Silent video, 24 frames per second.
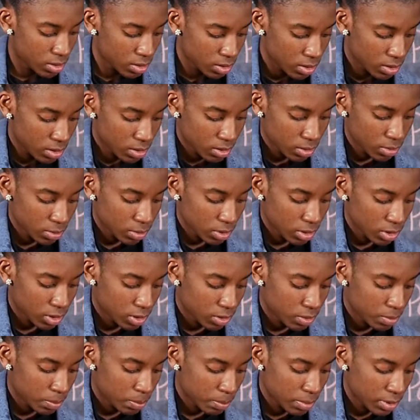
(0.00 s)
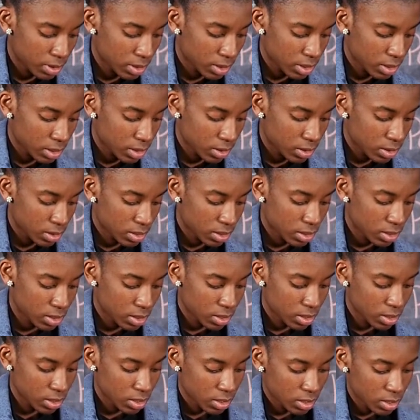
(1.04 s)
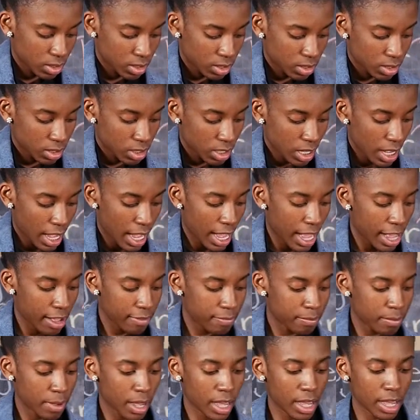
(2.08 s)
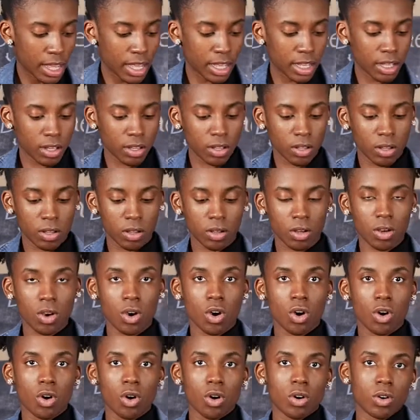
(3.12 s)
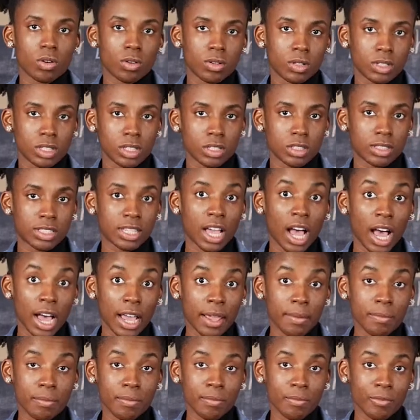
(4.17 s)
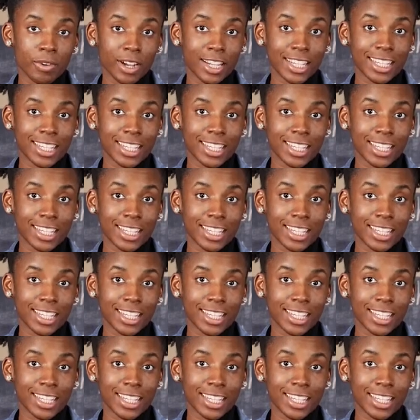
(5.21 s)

don't want to spill it. I have my thyme right